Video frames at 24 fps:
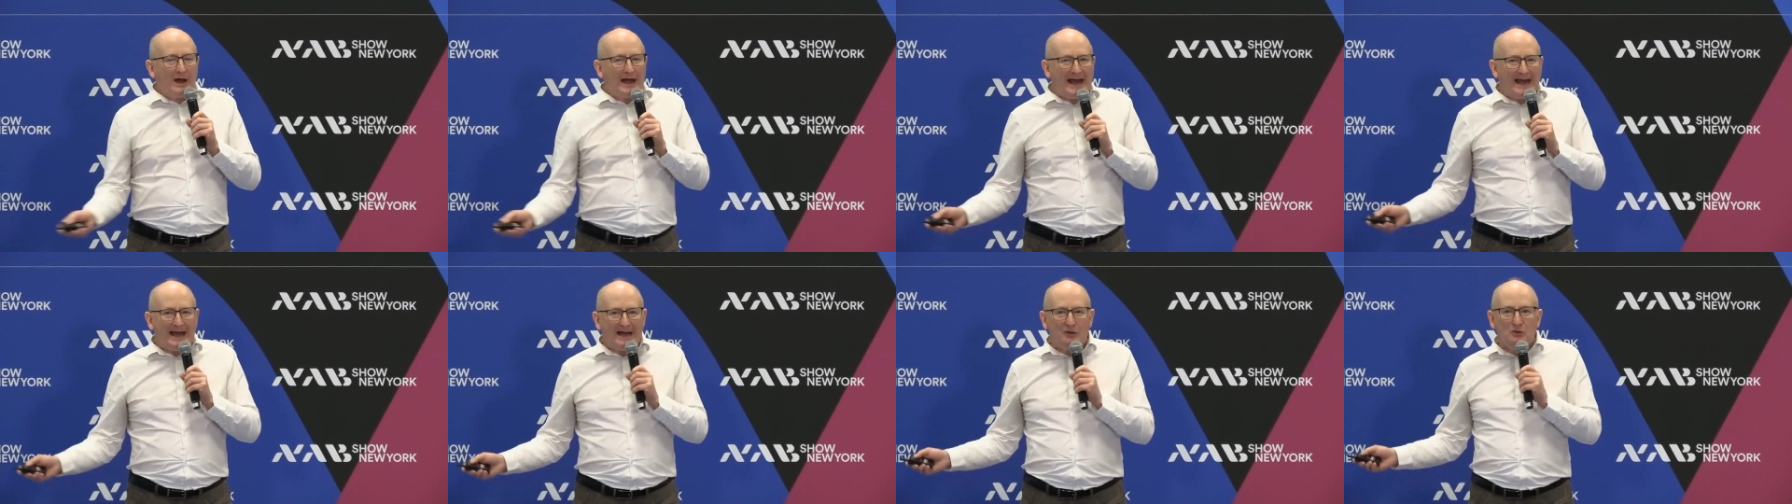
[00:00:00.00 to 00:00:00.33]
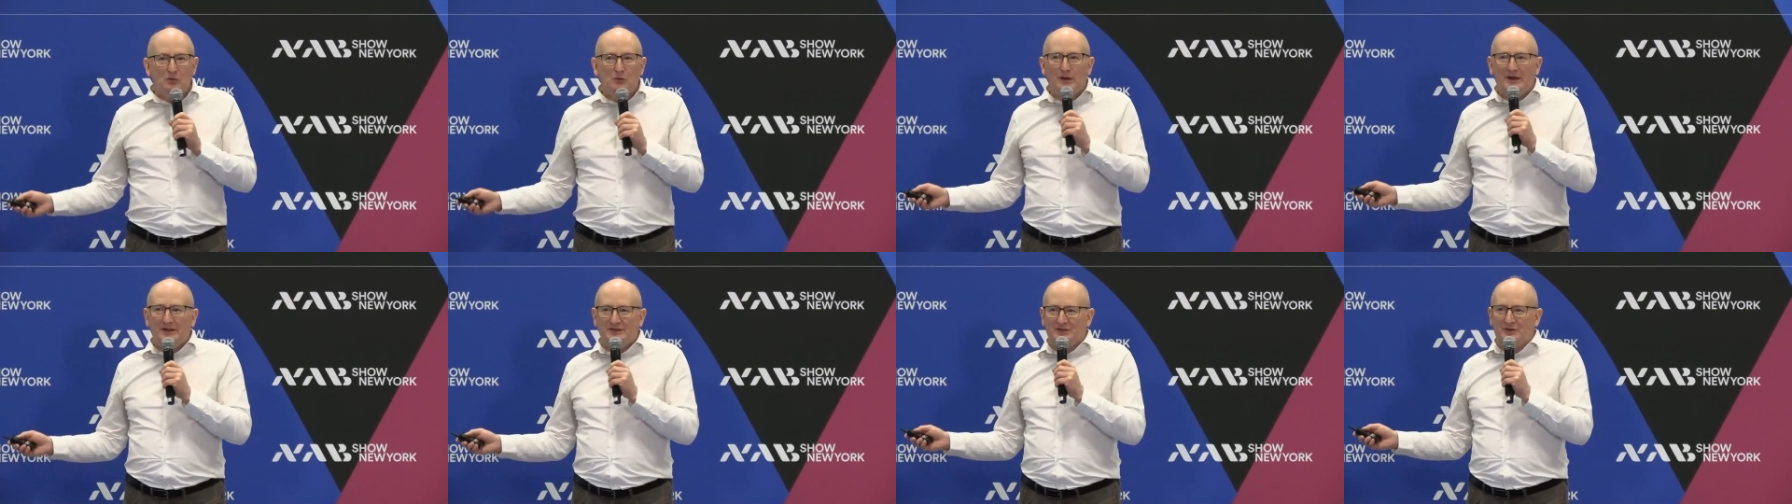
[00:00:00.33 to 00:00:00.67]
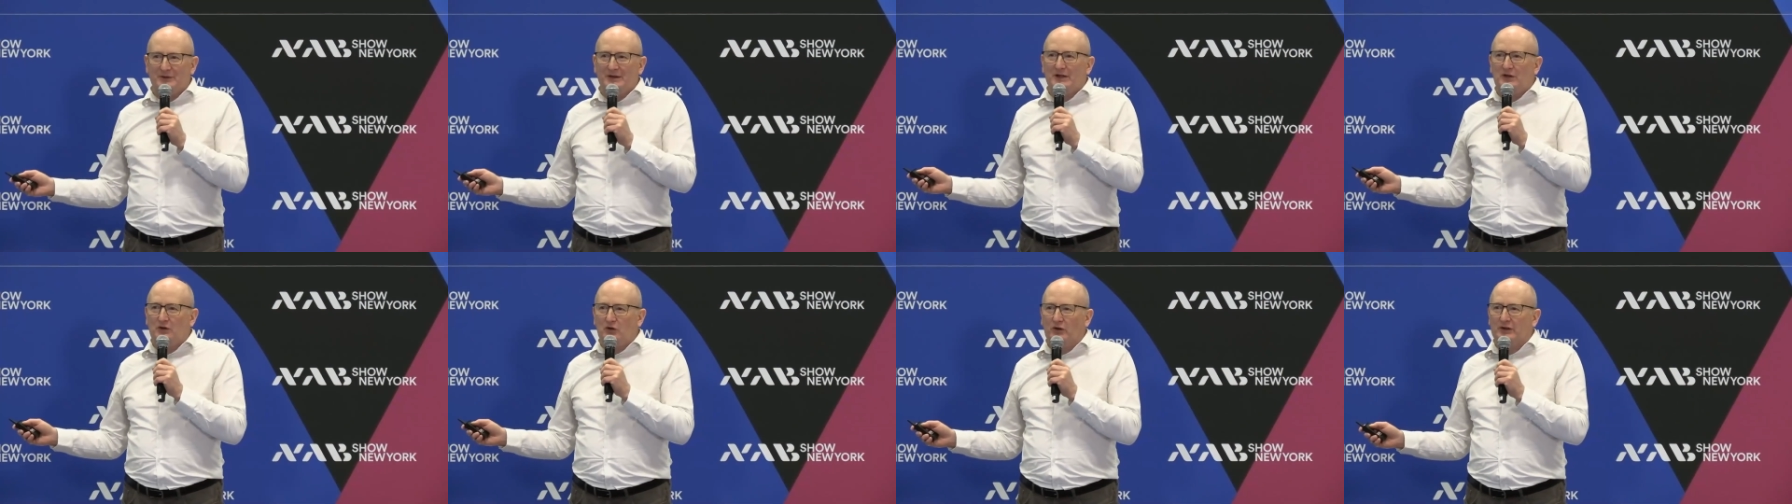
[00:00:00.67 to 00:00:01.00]
how we're
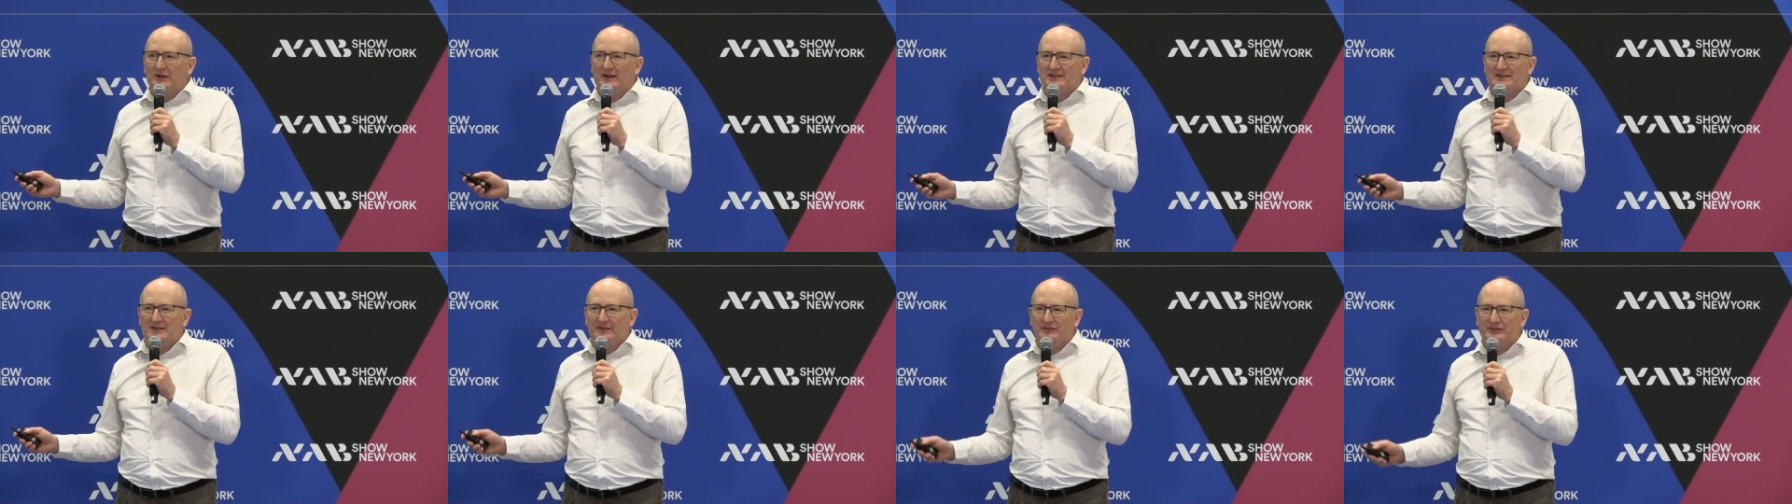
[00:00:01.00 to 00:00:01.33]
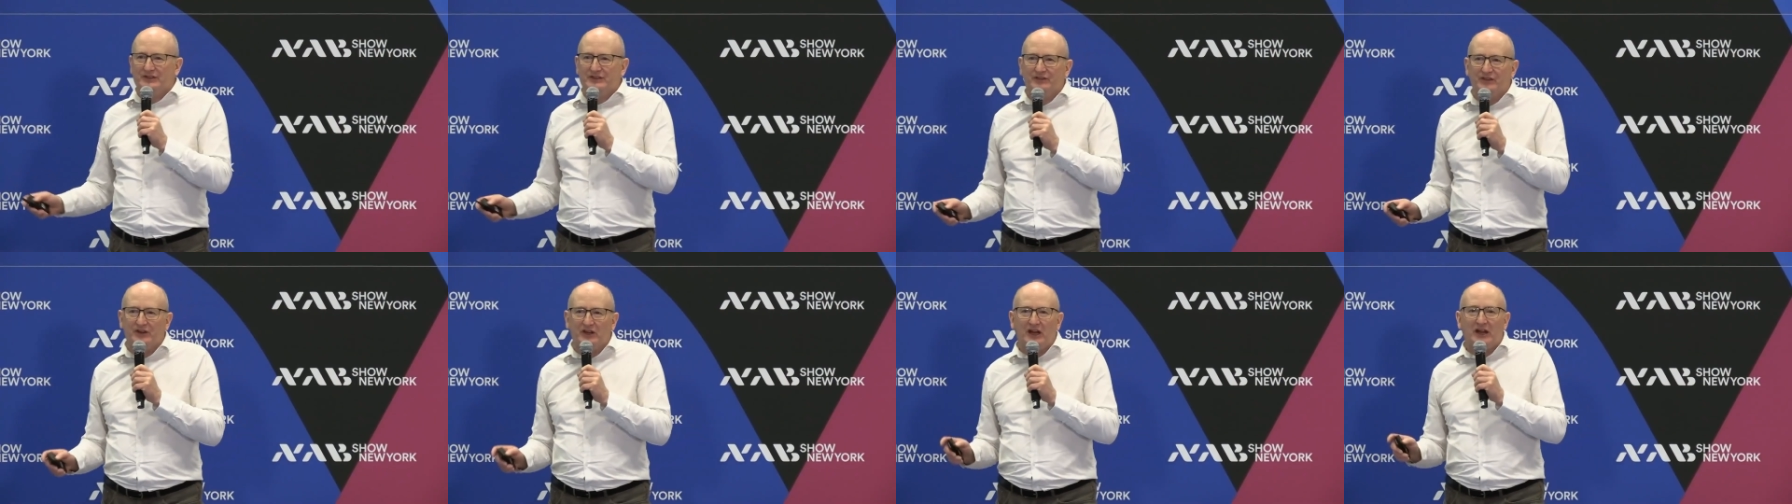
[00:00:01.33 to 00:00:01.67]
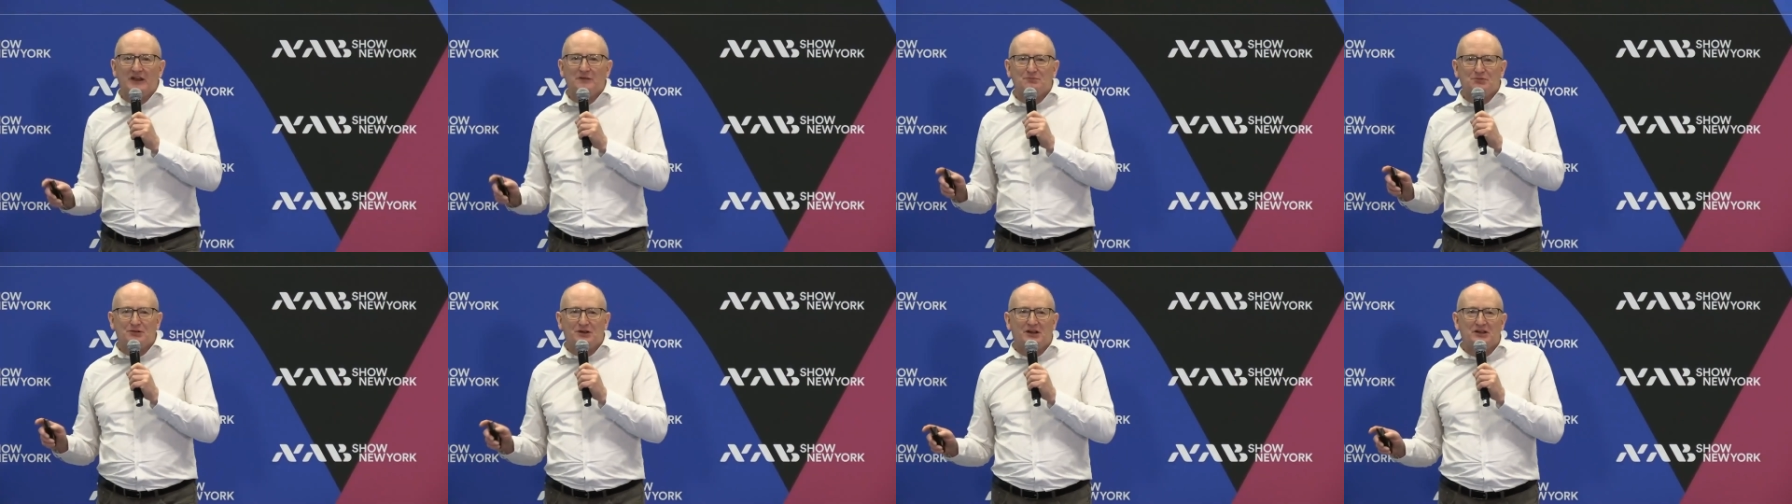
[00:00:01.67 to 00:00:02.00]
doing connectivity for
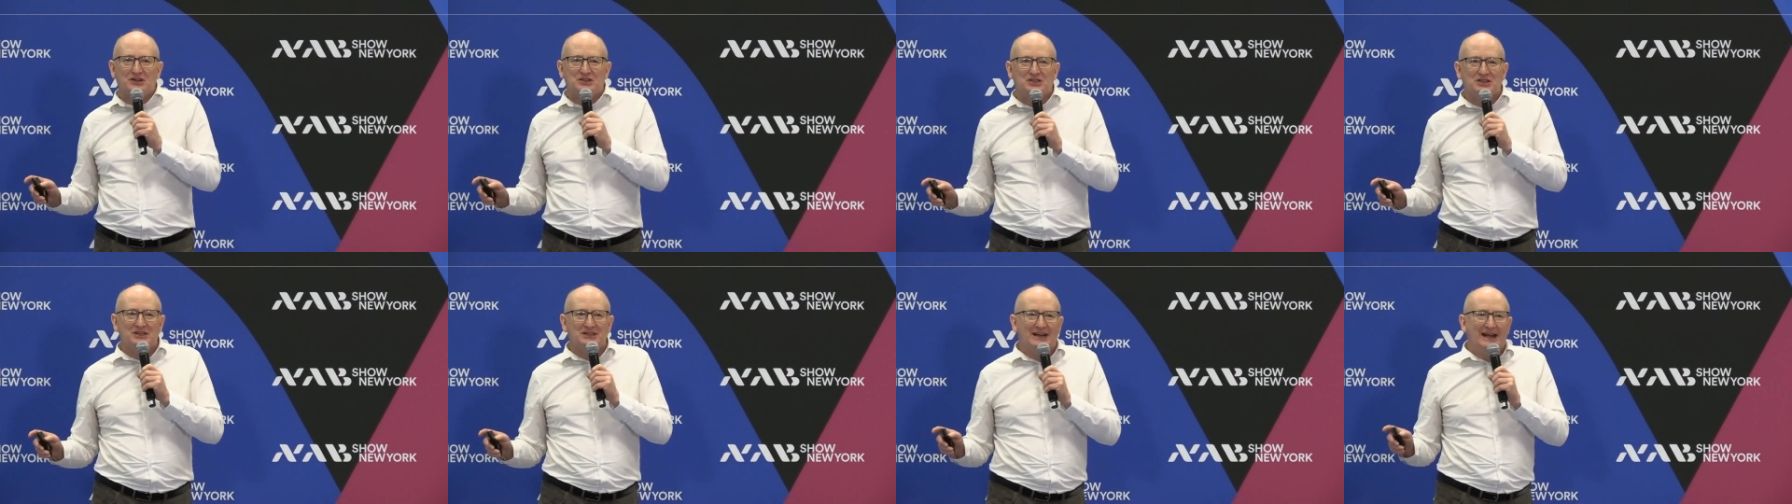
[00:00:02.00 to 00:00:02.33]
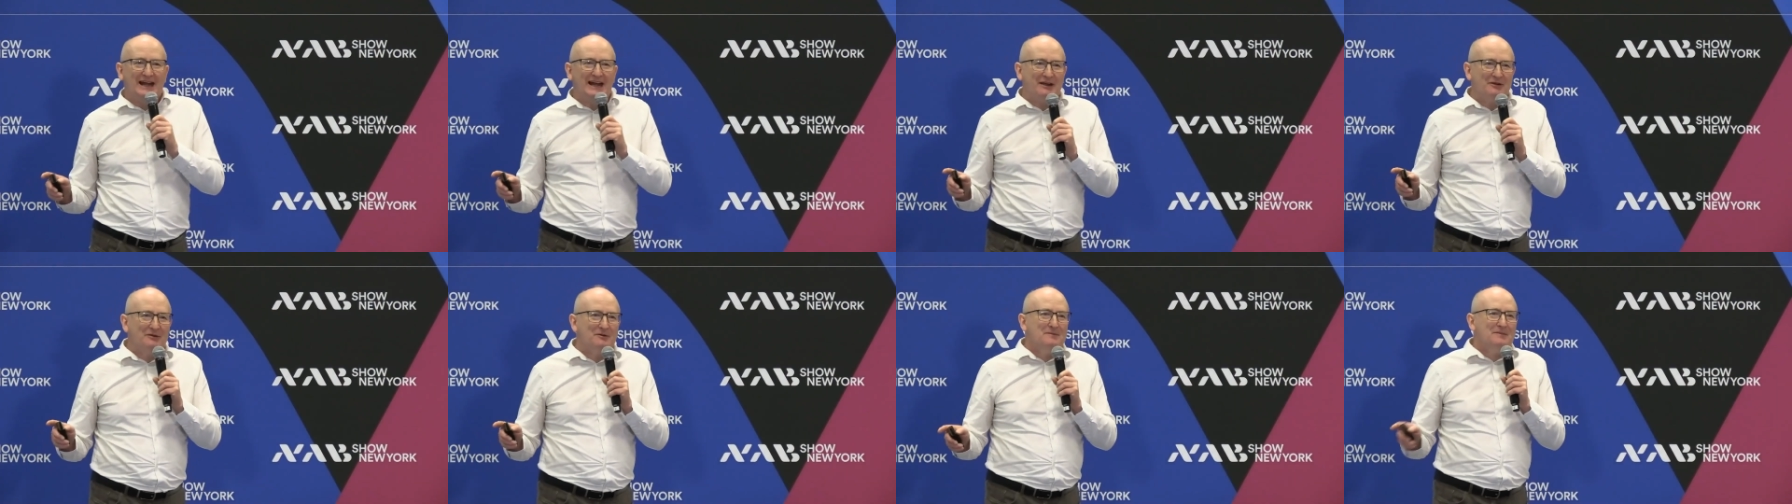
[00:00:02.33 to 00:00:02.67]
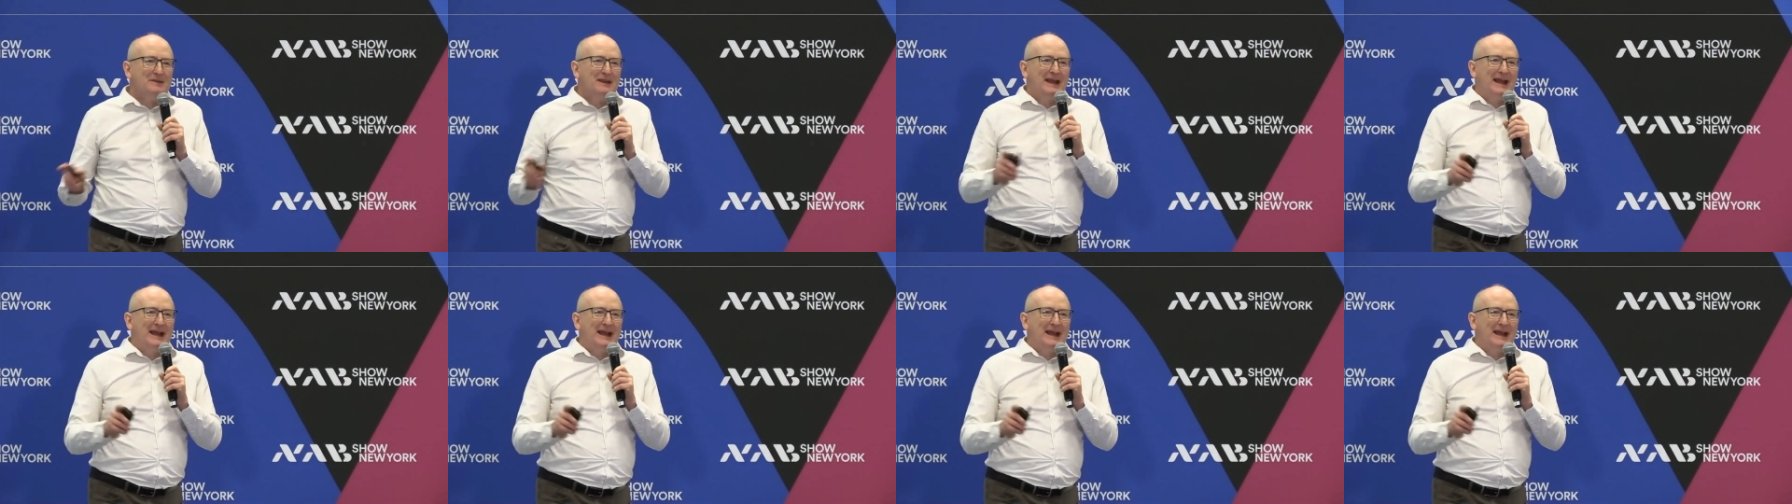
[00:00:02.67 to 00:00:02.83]
live production now,